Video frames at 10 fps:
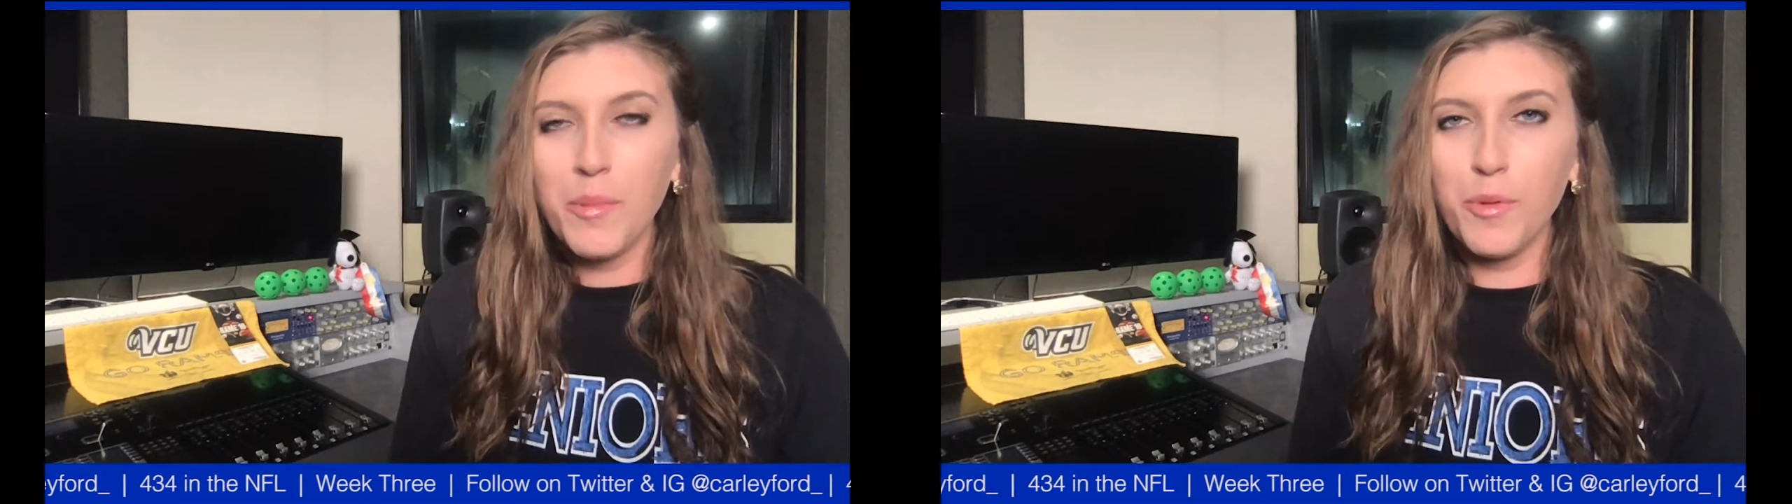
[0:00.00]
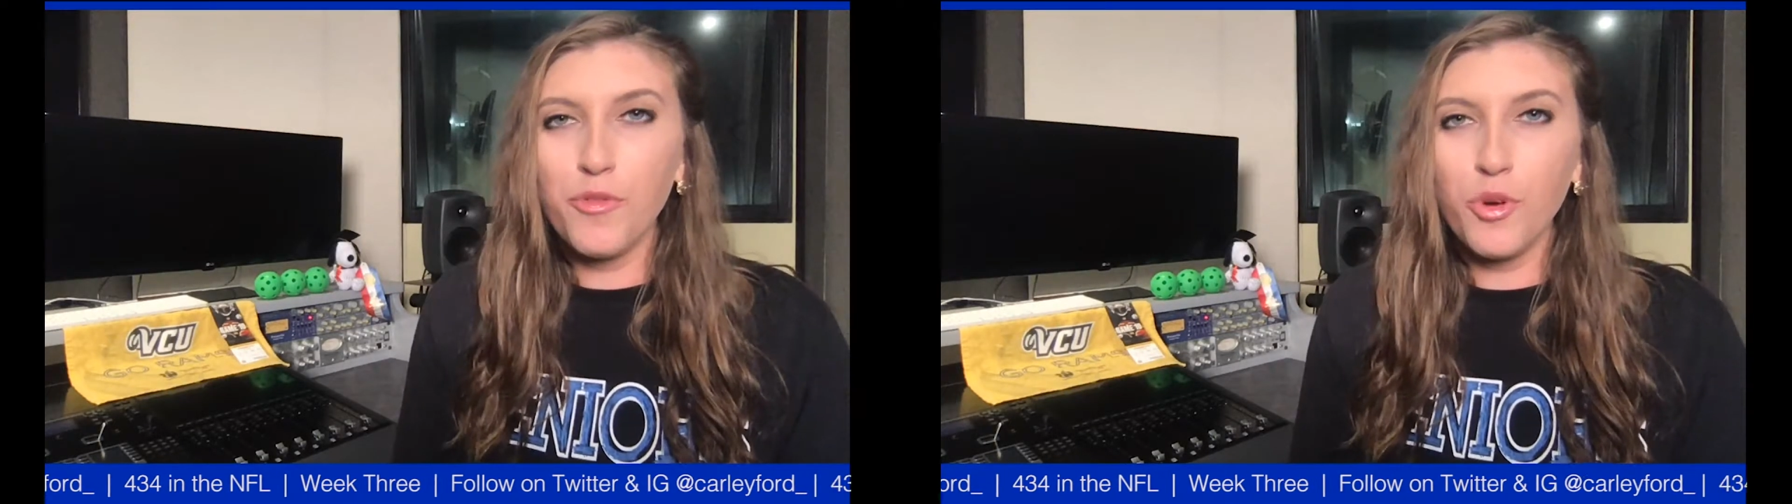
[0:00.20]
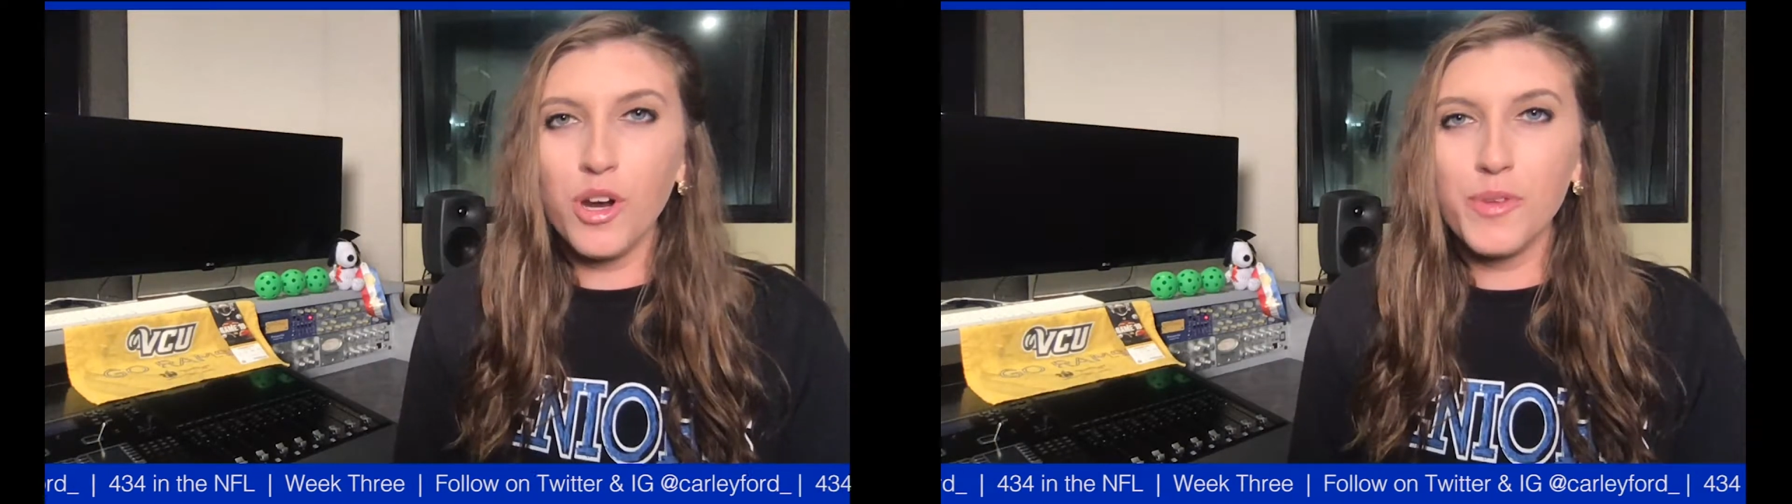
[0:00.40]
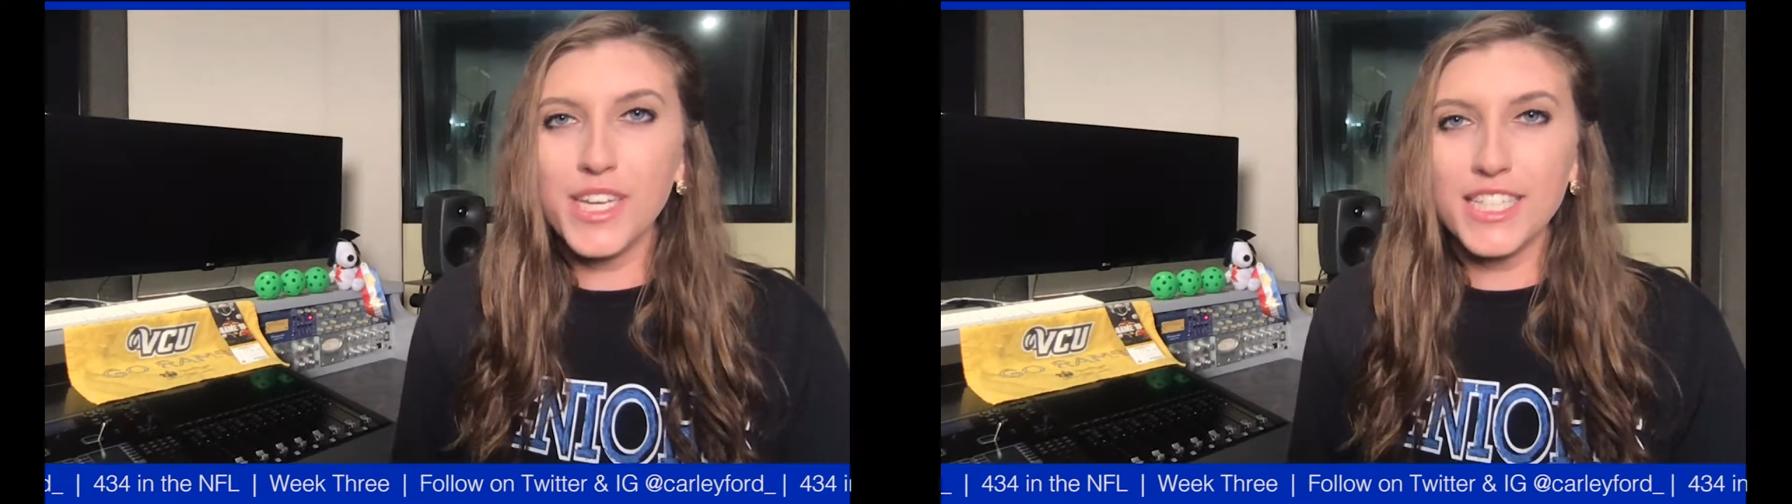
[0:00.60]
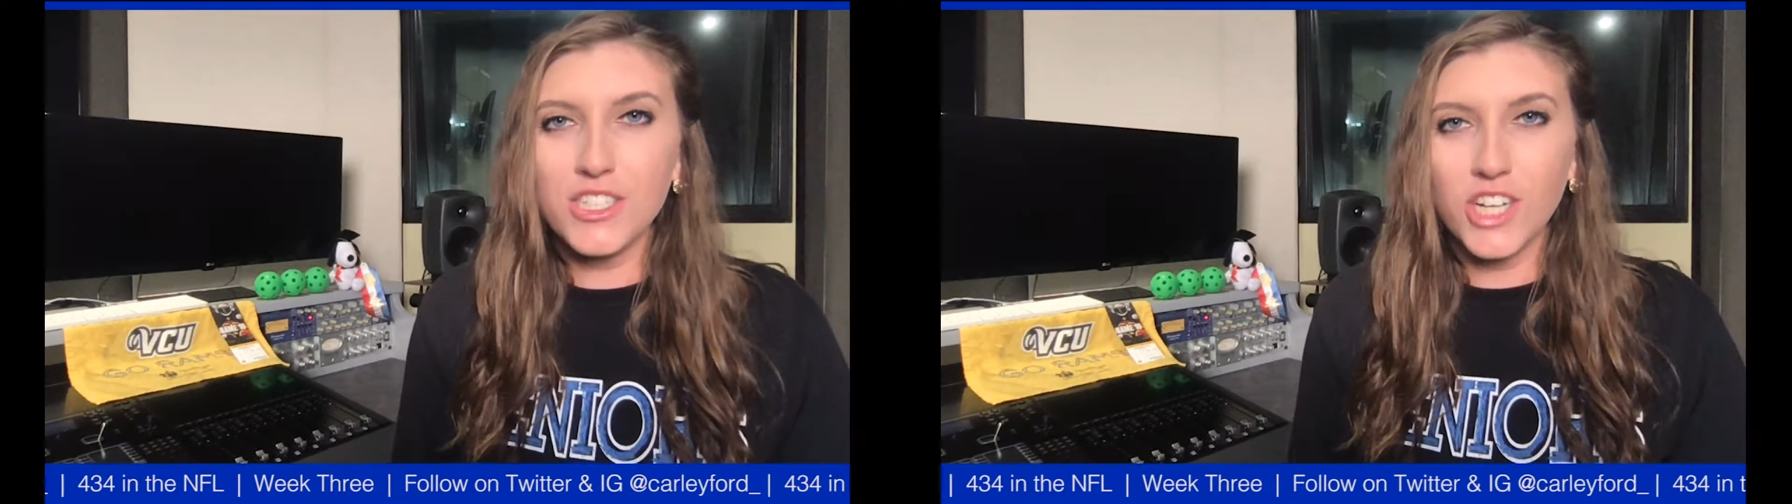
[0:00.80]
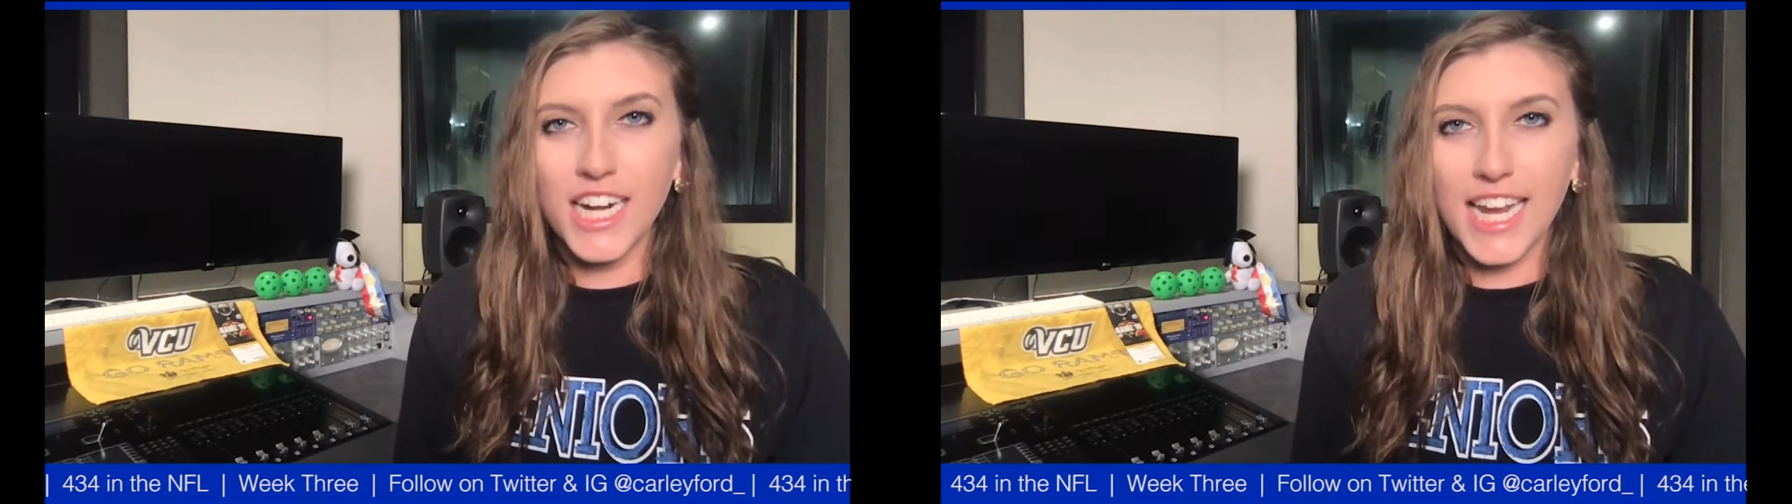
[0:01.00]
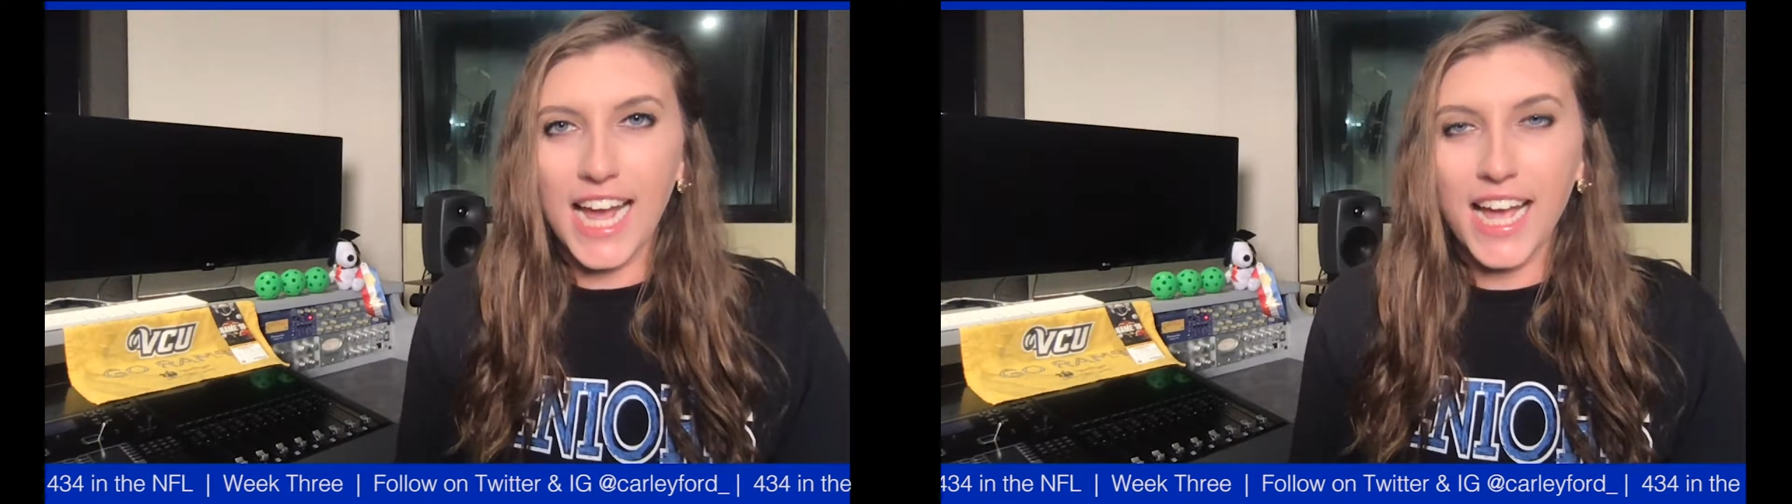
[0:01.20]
But before we get started,